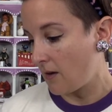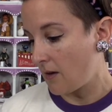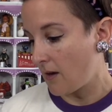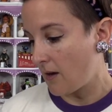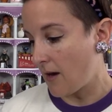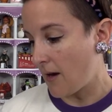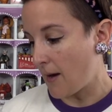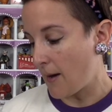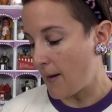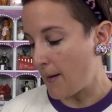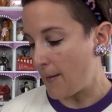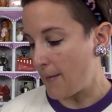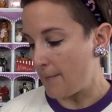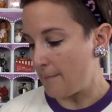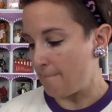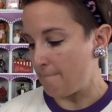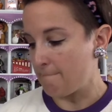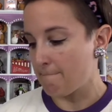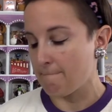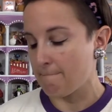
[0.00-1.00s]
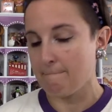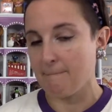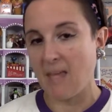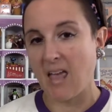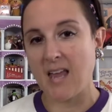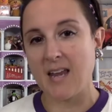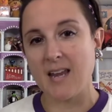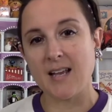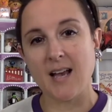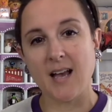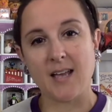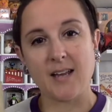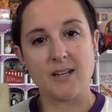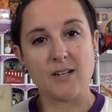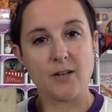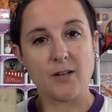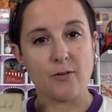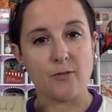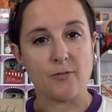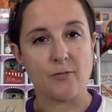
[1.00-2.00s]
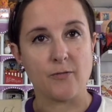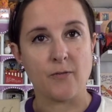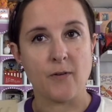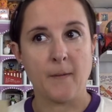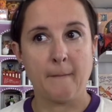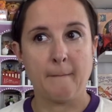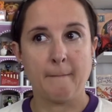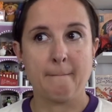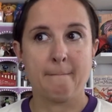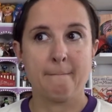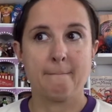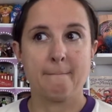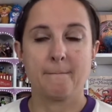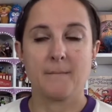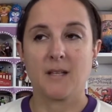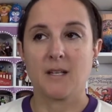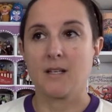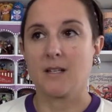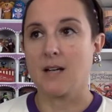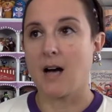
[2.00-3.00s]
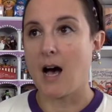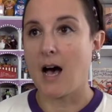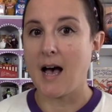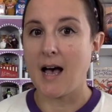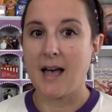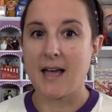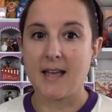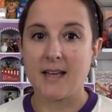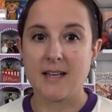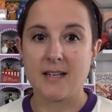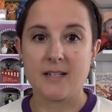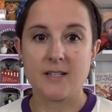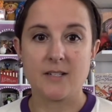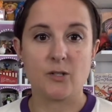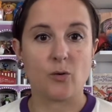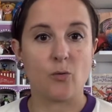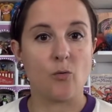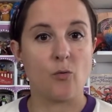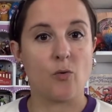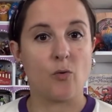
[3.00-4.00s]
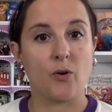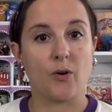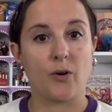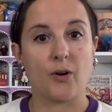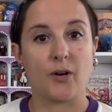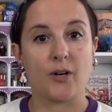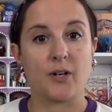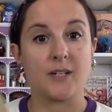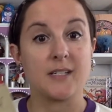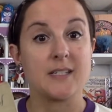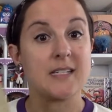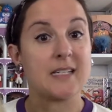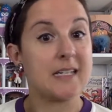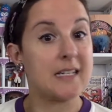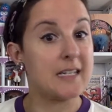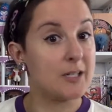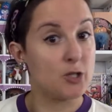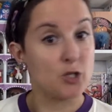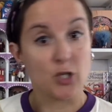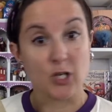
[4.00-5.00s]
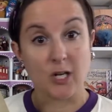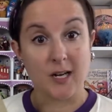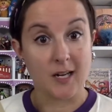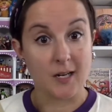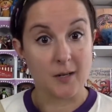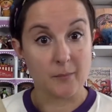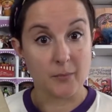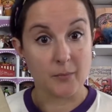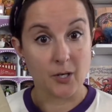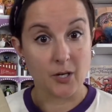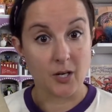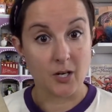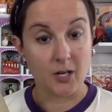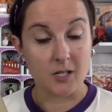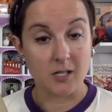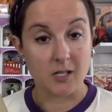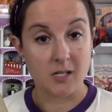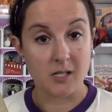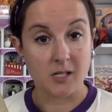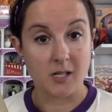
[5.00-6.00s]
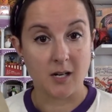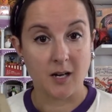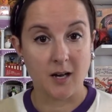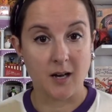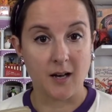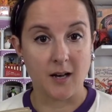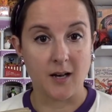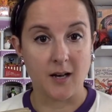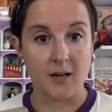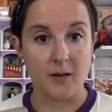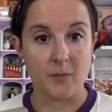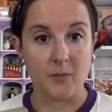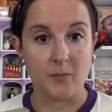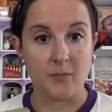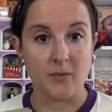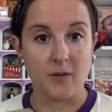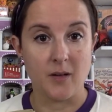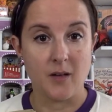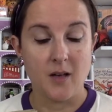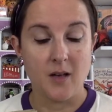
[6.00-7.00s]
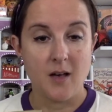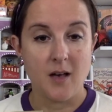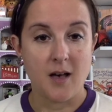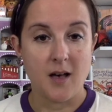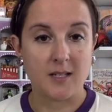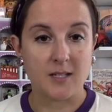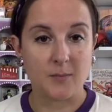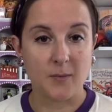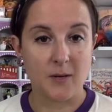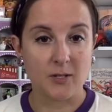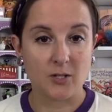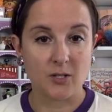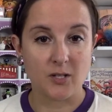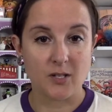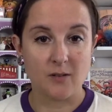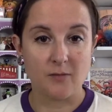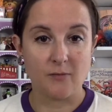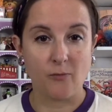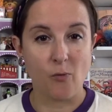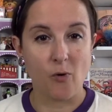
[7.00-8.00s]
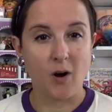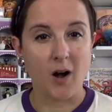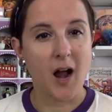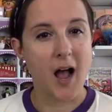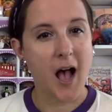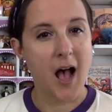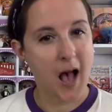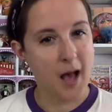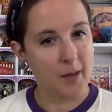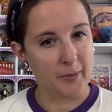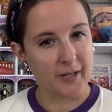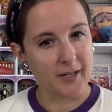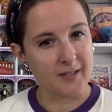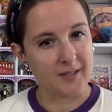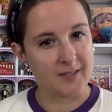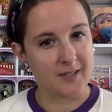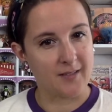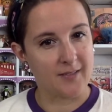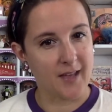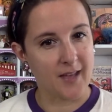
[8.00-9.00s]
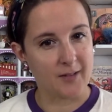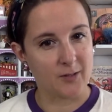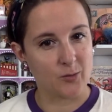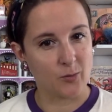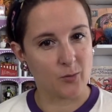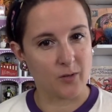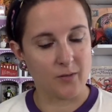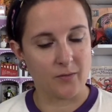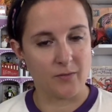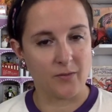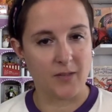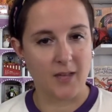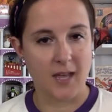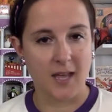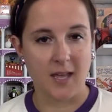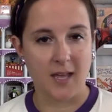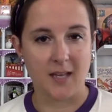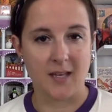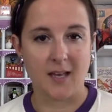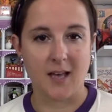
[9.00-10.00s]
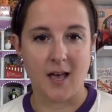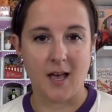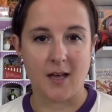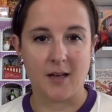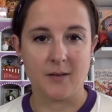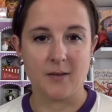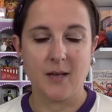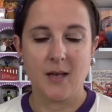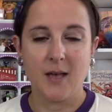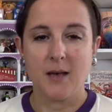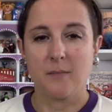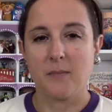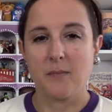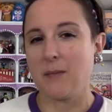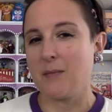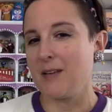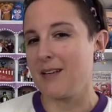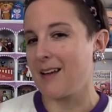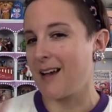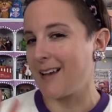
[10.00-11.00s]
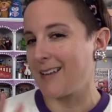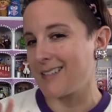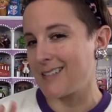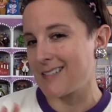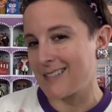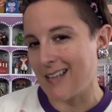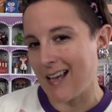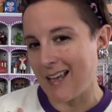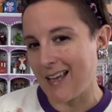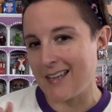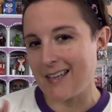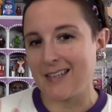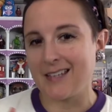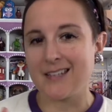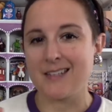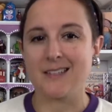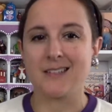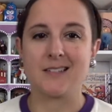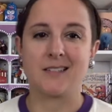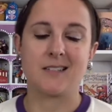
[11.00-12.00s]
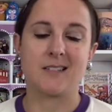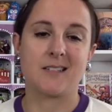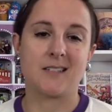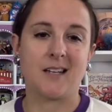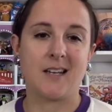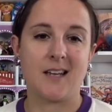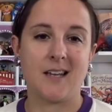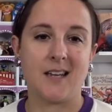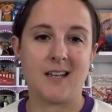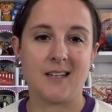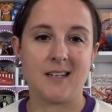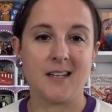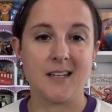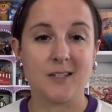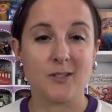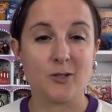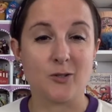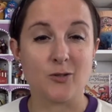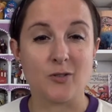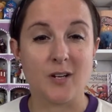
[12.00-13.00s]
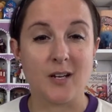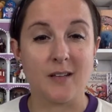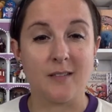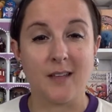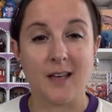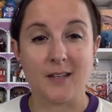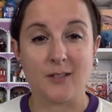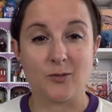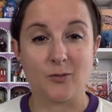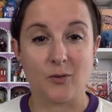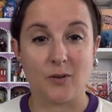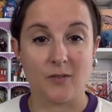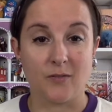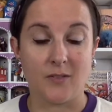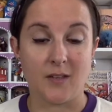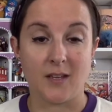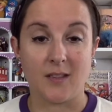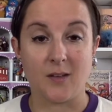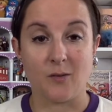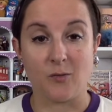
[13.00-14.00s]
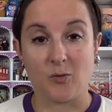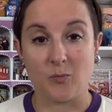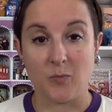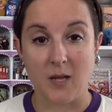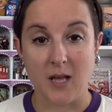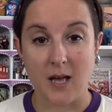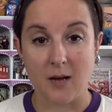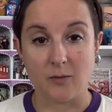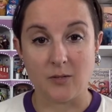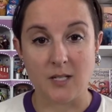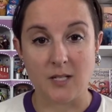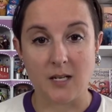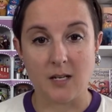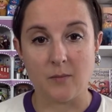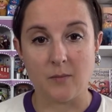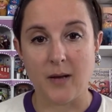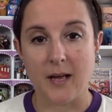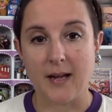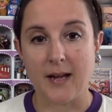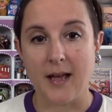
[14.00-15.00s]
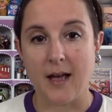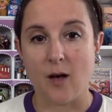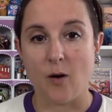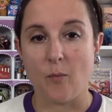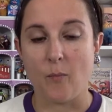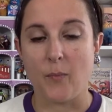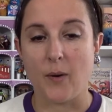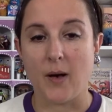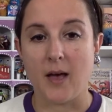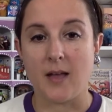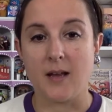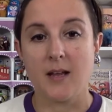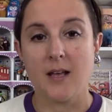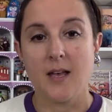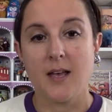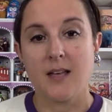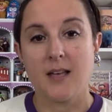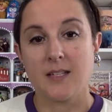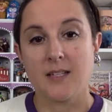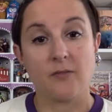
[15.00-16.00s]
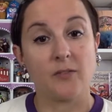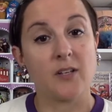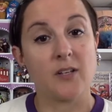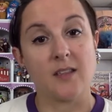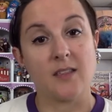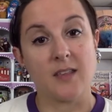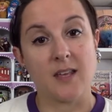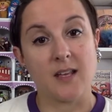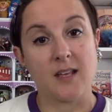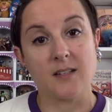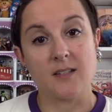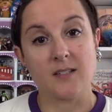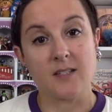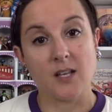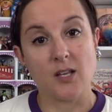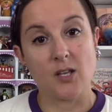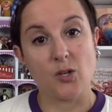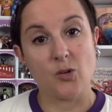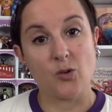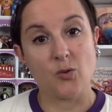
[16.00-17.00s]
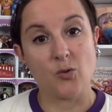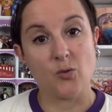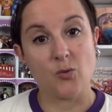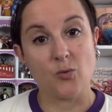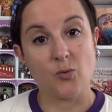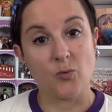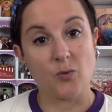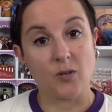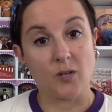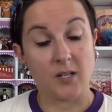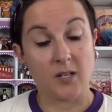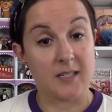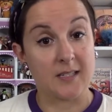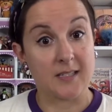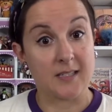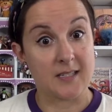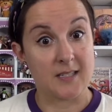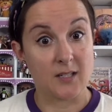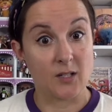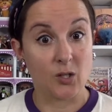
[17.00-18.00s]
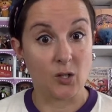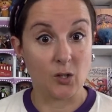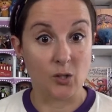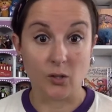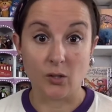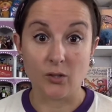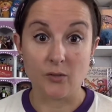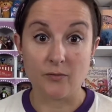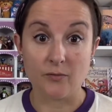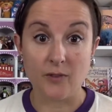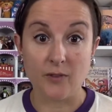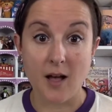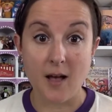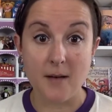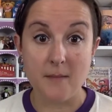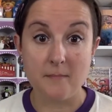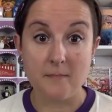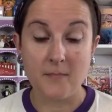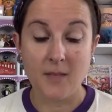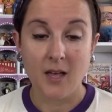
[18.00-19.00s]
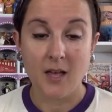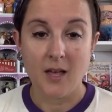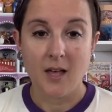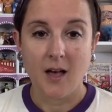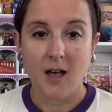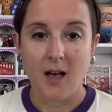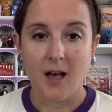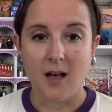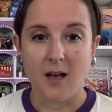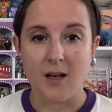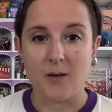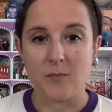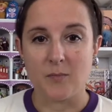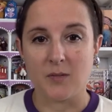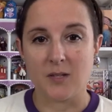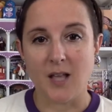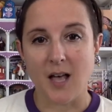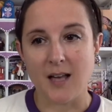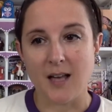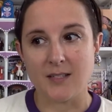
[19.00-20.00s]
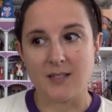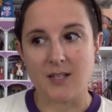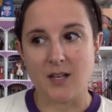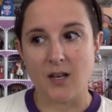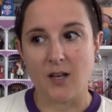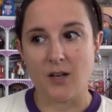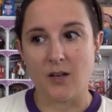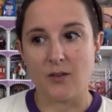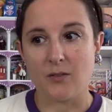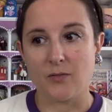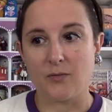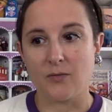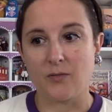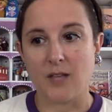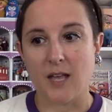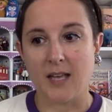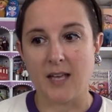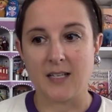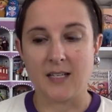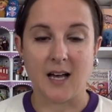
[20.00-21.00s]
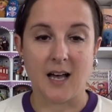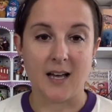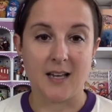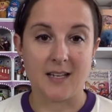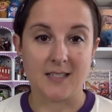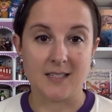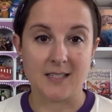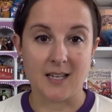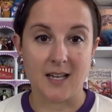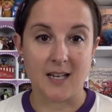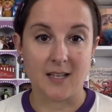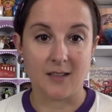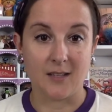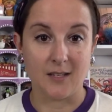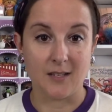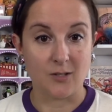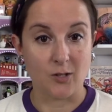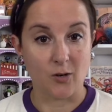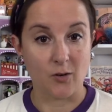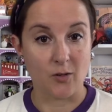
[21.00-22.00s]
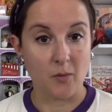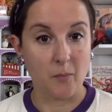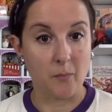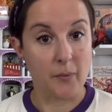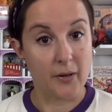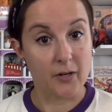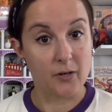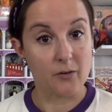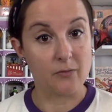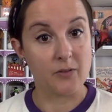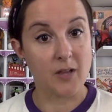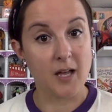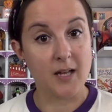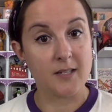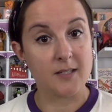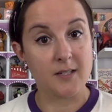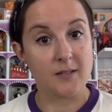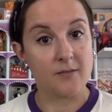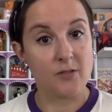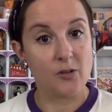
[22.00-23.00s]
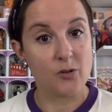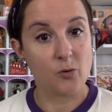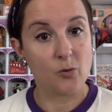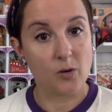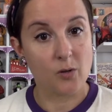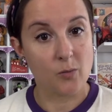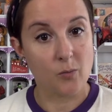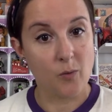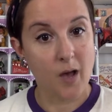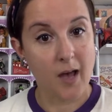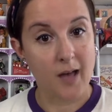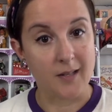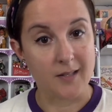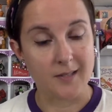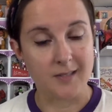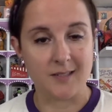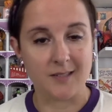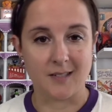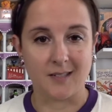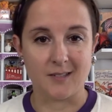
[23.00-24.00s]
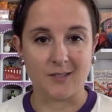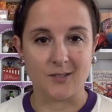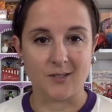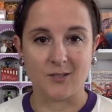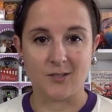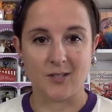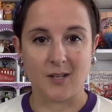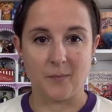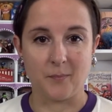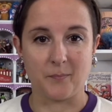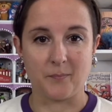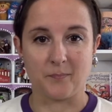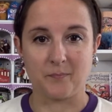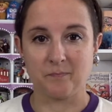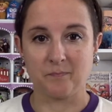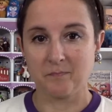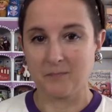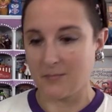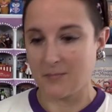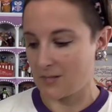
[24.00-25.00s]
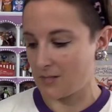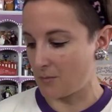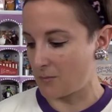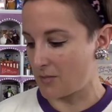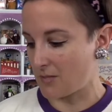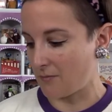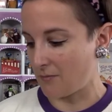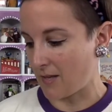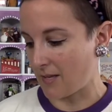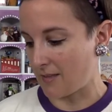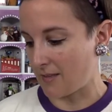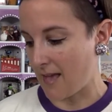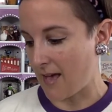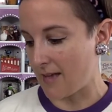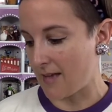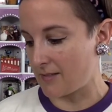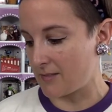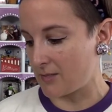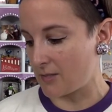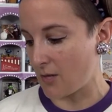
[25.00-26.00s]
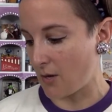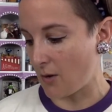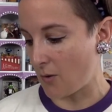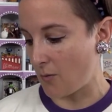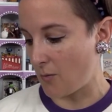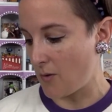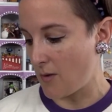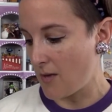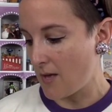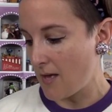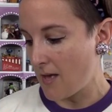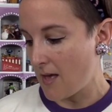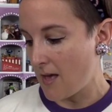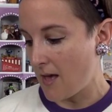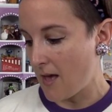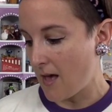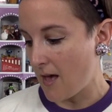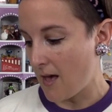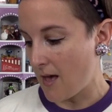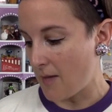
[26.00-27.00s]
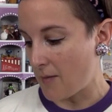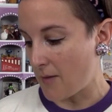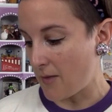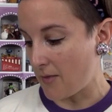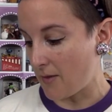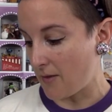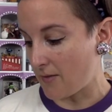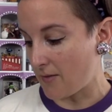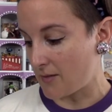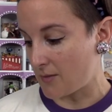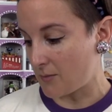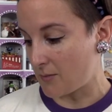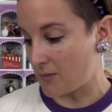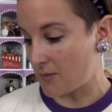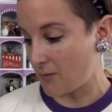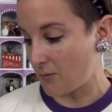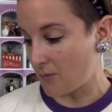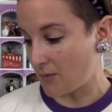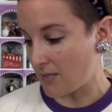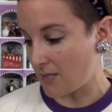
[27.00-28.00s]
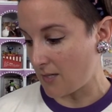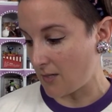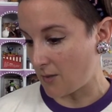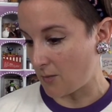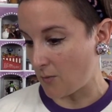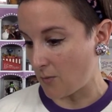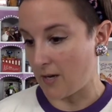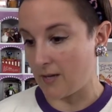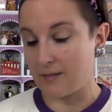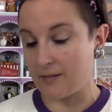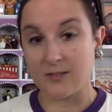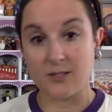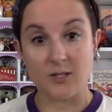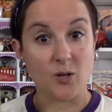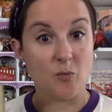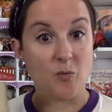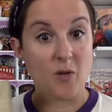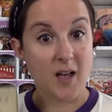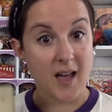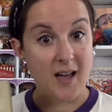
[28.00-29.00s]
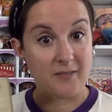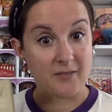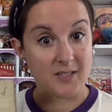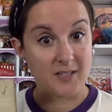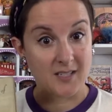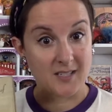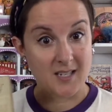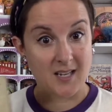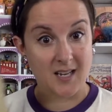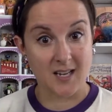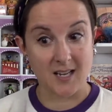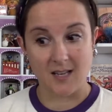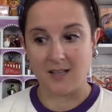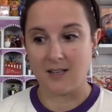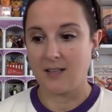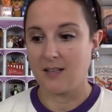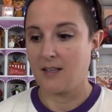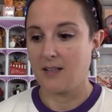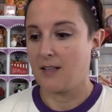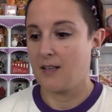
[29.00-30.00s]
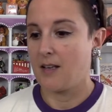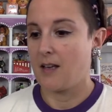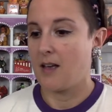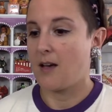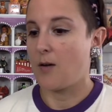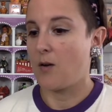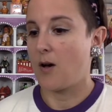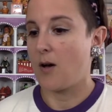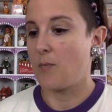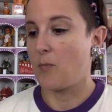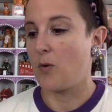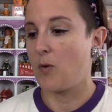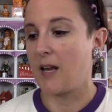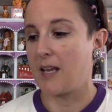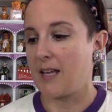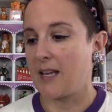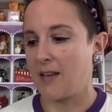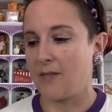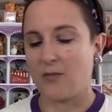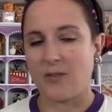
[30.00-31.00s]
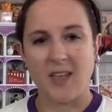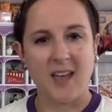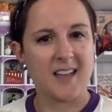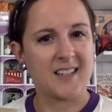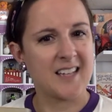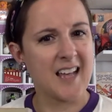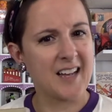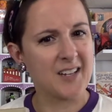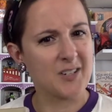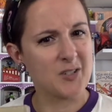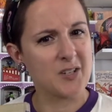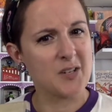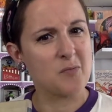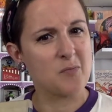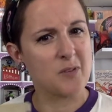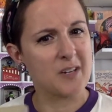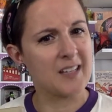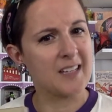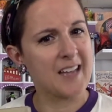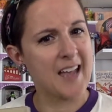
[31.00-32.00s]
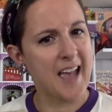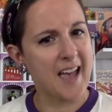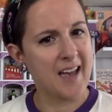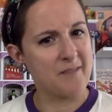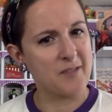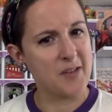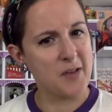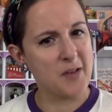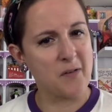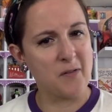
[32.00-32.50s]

um, any kind of guide or teaching book, um, especially for hobbies and that sort of thing. Uh, maybe not science and history and that sort of thing that would be outdated by now, but definitely things that you can still learn from. Um, lots of like guides like these are the butterflies of the northwest and some some stuff like that so um, i thought this was a really good one so we'll have to see um, what I can get for that. It's actually really heavy